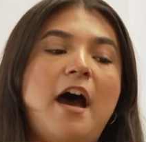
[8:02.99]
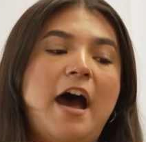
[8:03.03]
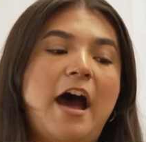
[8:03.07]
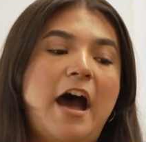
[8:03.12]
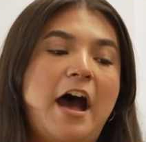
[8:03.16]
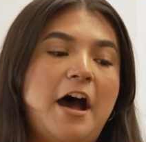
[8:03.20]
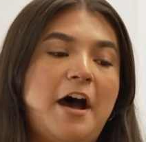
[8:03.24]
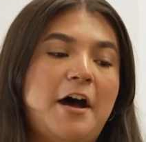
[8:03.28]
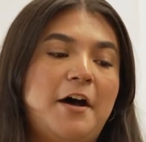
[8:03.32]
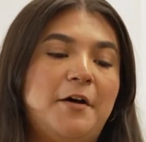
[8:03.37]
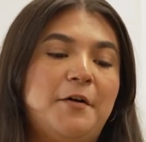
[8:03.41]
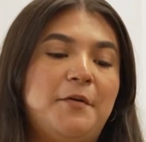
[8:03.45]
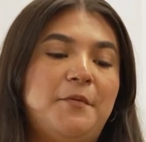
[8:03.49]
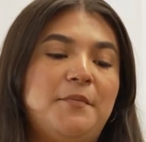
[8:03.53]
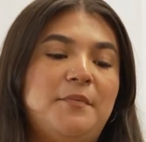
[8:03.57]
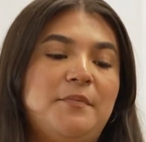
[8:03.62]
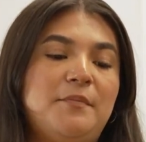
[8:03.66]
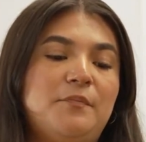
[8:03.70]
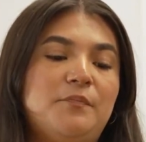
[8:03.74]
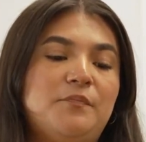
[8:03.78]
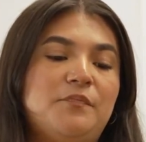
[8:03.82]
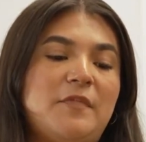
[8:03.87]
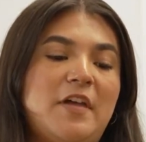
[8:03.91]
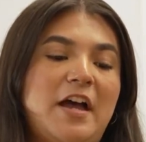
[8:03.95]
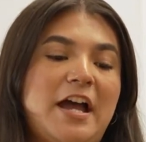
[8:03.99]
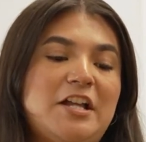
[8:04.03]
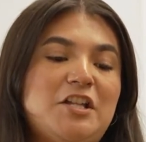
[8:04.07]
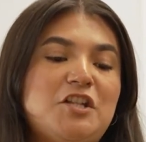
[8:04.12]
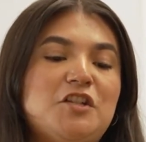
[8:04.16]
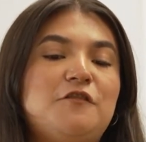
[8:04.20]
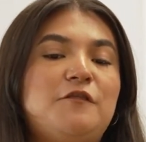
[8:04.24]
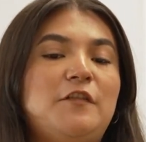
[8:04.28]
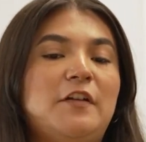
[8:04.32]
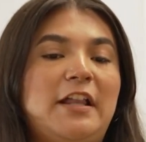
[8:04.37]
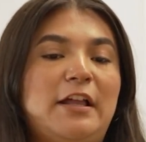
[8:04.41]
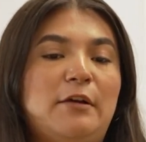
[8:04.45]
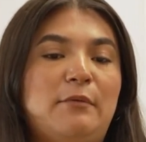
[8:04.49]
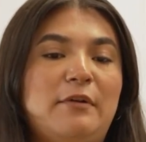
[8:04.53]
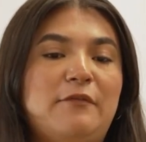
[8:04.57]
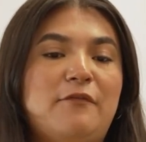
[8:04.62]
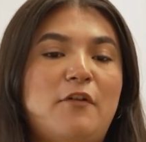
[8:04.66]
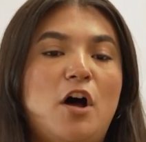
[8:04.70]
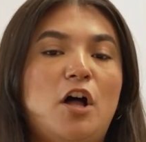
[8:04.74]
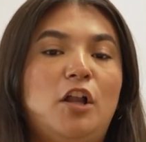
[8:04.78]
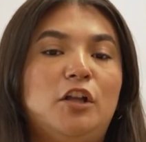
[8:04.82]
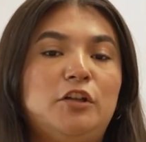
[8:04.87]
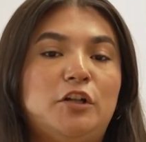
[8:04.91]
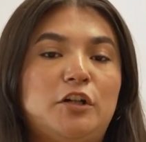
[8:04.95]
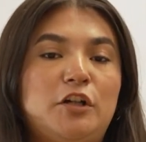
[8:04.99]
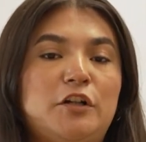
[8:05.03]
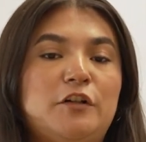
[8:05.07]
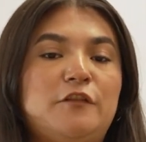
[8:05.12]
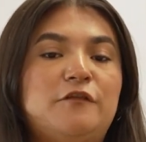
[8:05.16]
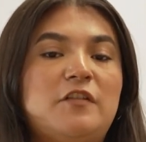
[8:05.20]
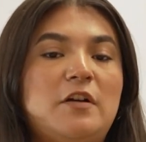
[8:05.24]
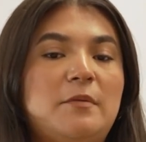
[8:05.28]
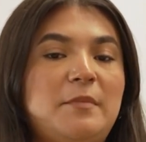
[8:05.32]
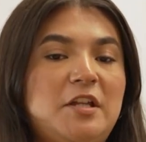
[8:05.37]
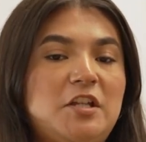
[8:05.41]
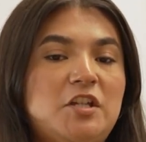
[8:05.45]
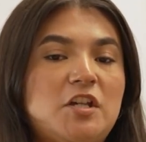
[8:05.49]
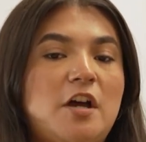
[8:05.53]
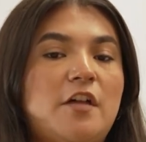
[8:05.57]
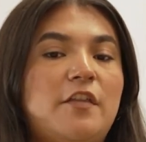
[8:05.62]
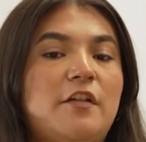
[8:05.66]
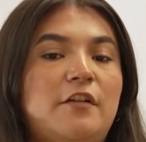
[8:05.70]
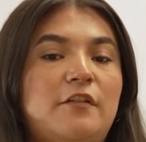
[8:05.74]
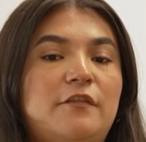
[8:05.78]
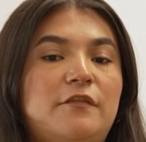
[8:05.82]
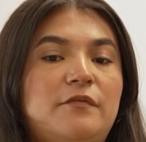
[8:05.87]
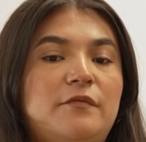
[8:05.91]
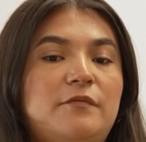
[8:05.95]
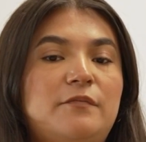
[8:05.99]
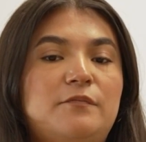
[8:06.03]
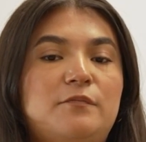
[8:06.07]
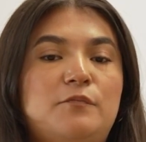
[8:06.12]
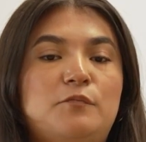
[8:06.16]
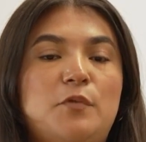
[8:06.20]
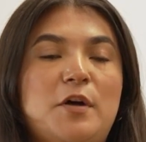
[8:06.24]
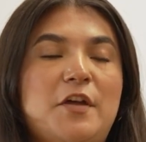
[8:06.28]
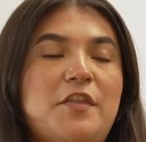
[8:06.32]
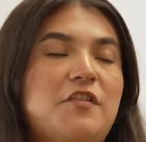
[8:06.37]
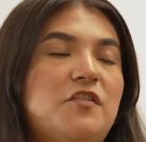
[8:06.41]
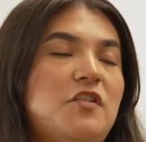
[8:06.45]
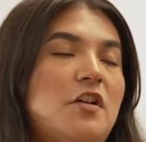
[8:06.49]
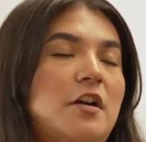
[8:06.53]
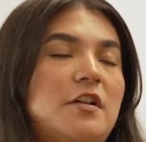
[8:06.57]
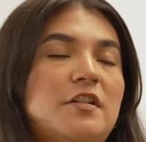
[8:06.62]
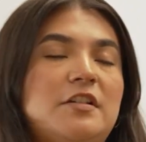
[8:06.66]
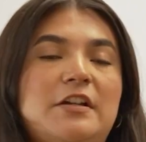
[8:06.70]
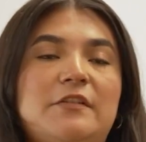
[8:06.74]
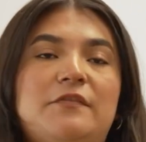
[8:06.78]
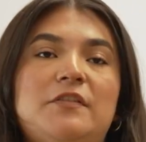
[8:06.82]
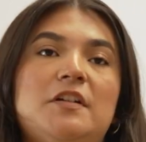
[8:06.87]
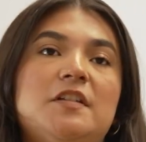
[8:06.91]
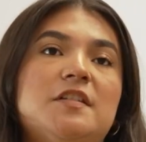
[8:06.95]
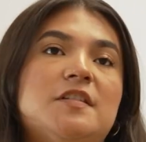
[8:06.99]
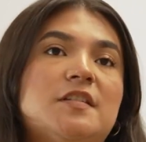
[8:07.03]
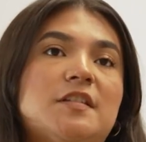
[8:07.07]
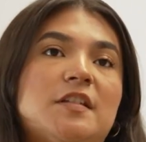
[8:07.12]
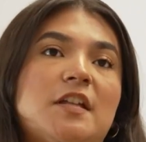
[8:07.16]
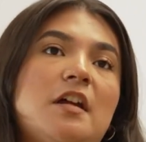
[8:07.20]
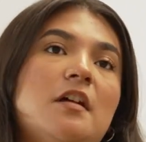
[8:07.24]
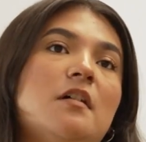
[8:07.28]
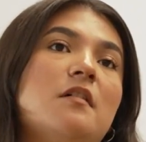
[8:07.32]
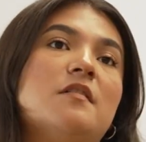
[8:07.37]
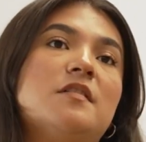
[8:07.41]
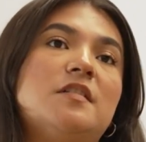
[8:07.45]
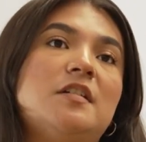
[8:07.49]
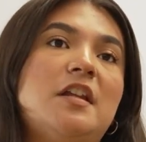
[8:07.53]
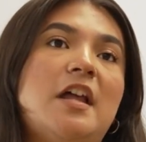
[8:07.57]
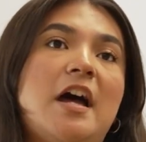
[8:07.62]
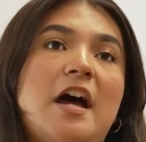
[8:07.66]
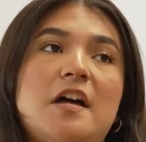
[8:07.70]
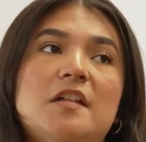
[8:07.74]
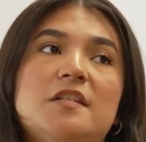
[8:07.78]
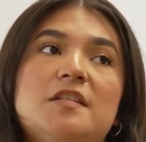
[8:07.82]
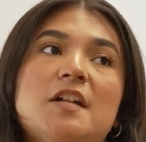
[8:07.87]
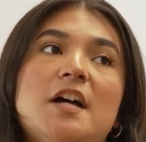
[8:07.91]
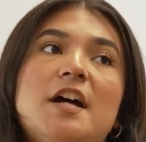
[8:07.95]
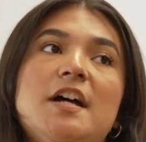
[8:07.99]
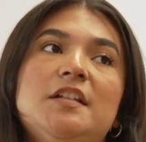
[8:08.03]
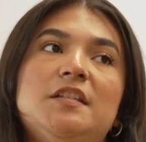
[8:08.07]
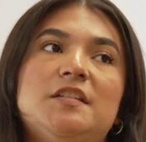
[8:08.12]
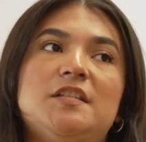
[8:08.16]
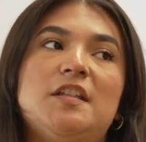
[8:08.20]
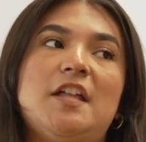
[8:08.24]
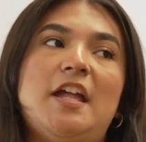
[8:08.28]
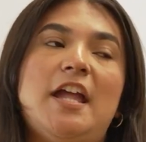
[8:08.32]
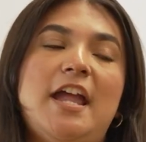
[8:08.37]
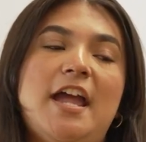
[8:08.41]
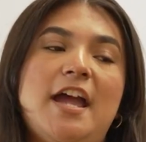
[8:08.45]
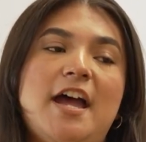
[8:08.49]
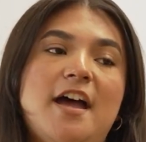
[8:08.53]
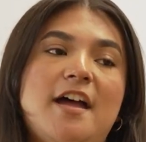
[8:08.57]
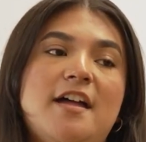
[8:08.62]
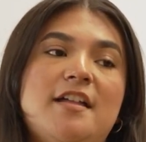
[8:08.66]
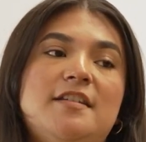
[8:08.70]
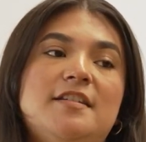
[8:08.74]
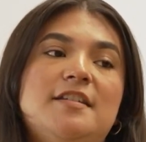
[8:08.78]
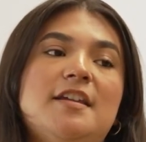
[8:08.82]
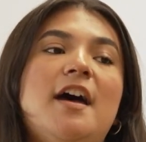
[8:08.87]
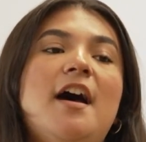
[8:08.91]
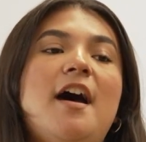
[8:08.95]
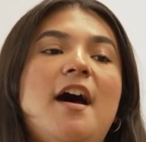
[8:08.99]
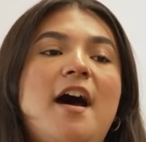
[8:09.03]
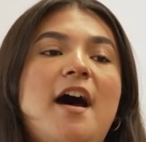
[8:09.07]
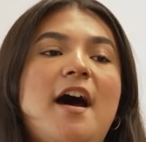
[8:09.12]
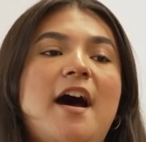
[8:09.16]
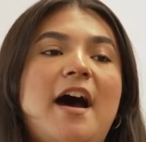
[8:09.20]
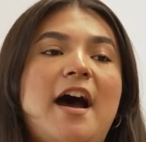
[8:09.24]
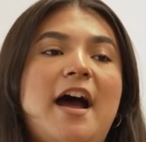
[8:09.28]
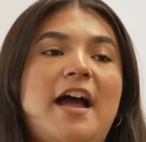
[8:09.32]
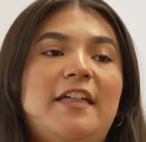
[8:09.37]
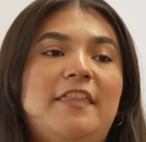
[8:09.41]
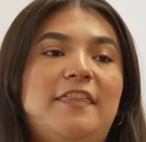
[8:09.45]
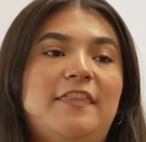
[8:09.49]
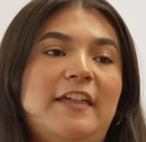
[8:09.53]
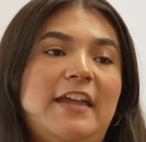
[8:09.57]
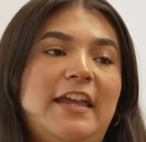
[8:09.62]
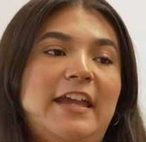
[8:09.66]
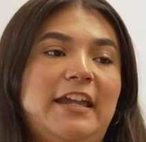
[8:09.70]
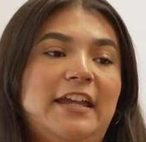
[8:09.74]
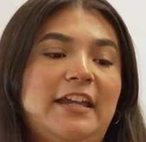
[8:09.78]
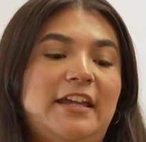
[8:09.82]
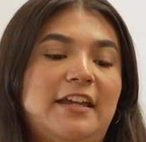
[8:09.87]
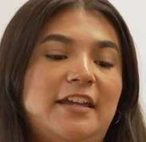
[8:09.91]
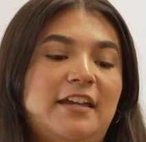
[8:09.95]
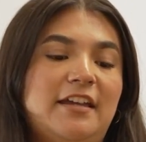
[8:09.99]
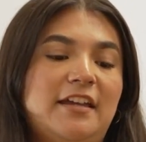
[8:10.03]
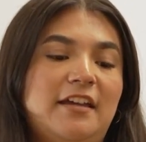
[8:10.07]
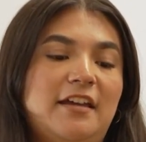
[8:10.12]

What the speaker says: I just feel like we've all learned from each other with our different skills and assets, and I think